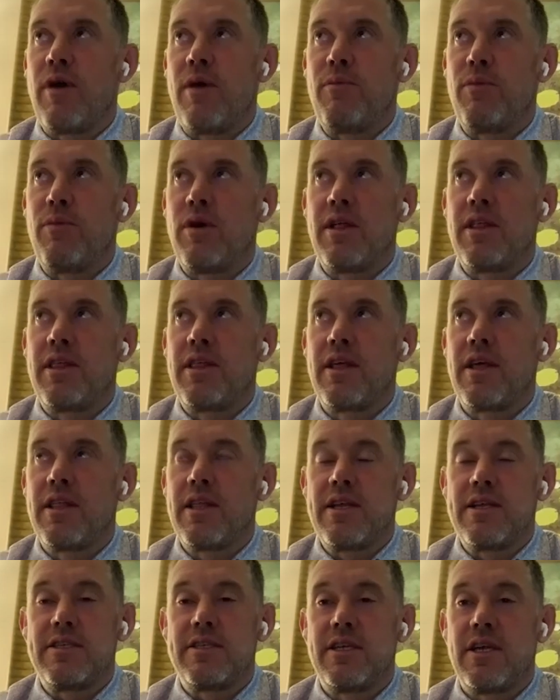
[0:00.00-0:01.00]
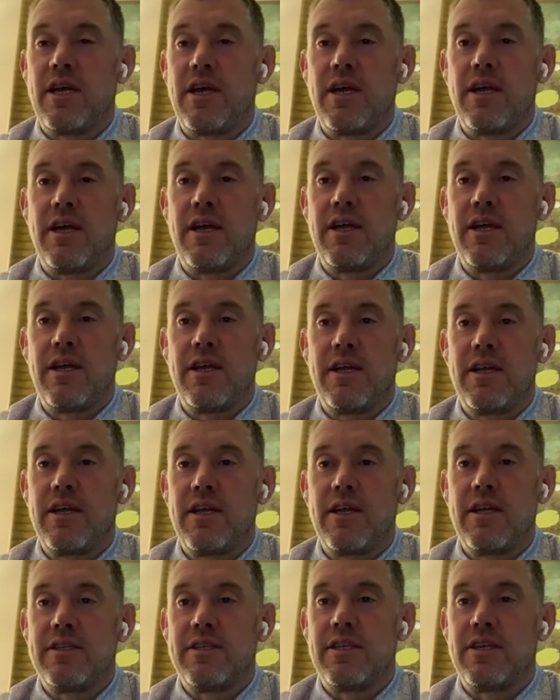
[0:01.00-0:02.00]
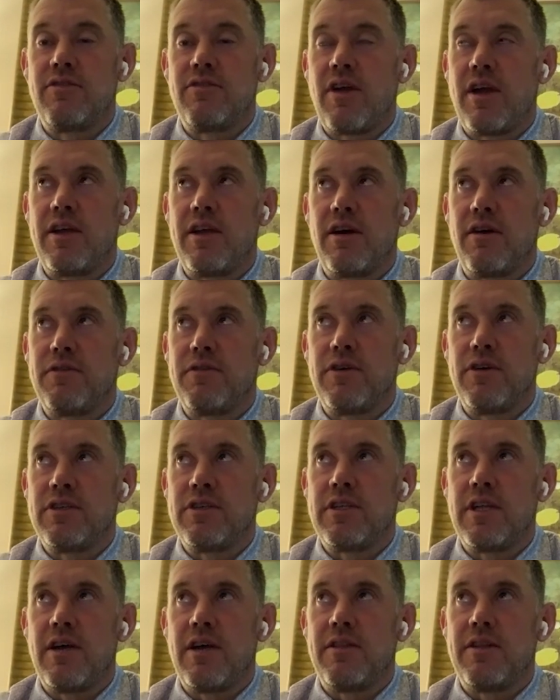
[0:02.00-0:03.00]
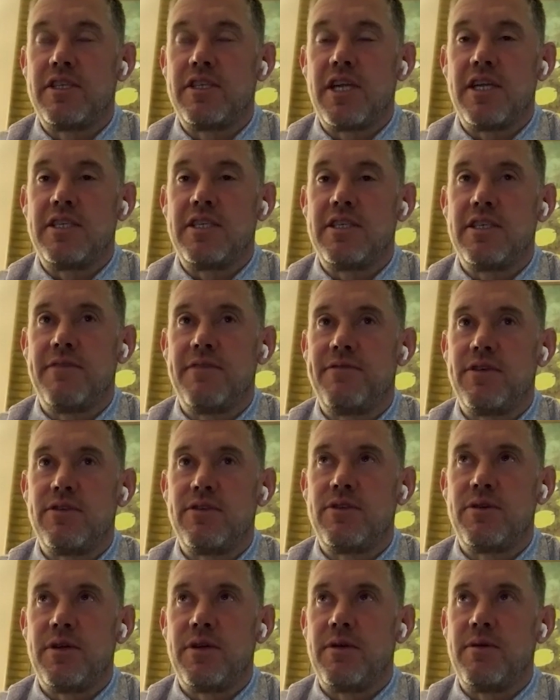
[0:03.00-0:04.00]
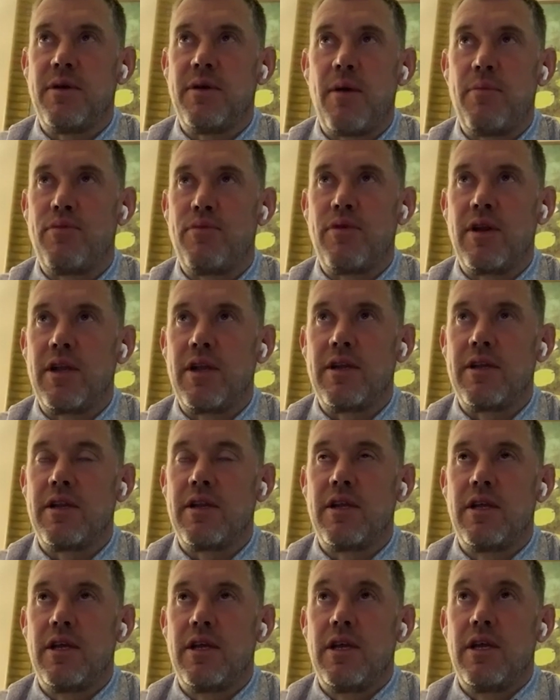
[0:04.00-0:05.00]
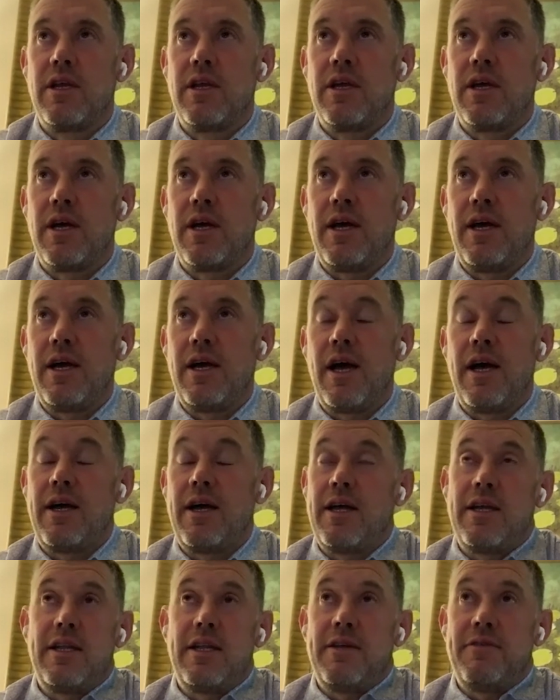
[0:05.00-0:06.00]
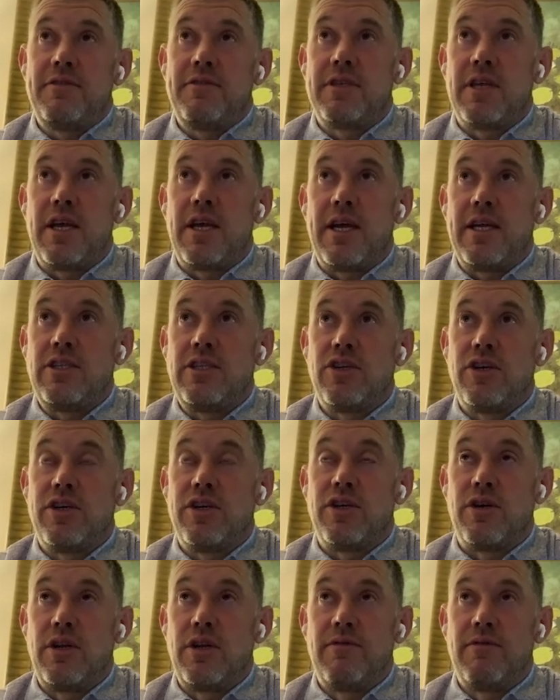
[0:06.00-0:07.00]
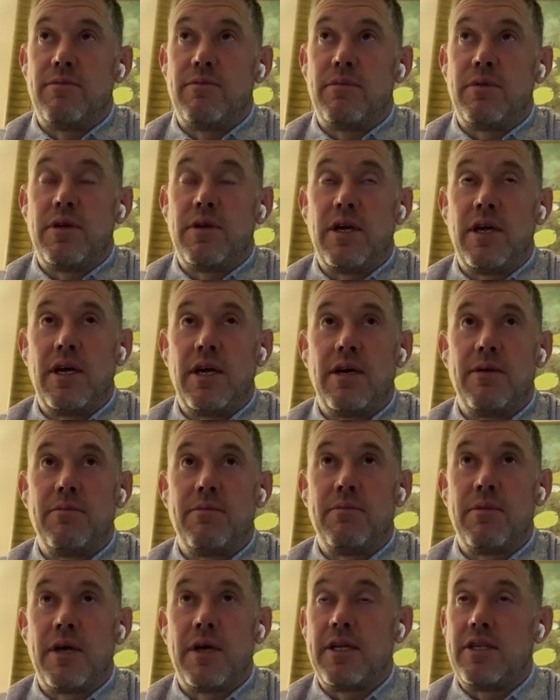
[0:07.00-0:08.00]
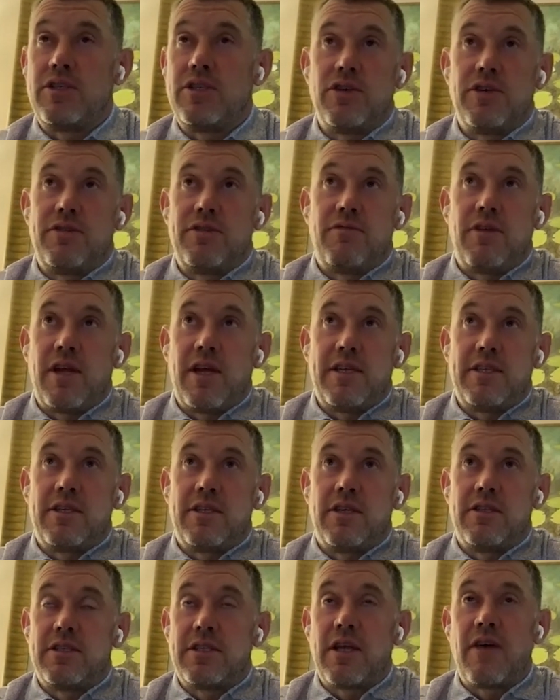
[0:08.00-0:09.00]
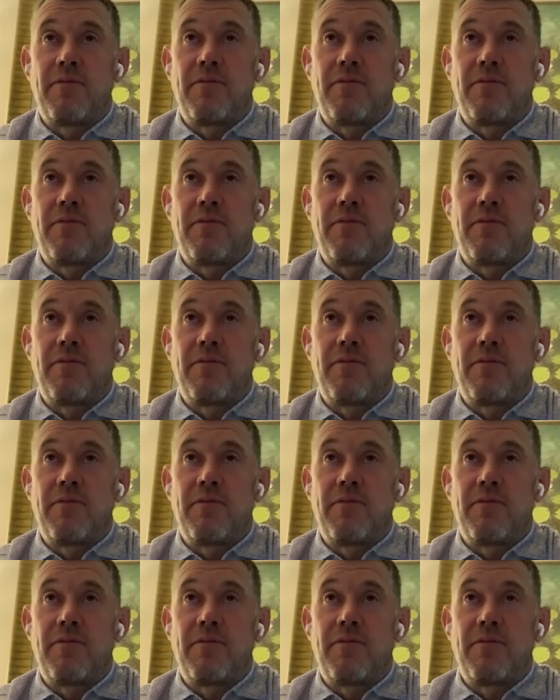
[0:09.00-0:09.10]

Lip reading: Wentworth. I think it's a great golf course now. The changes they've done to it are brilliant. I'd have to say I enjoyed all of them. I enjoyed Renaissance.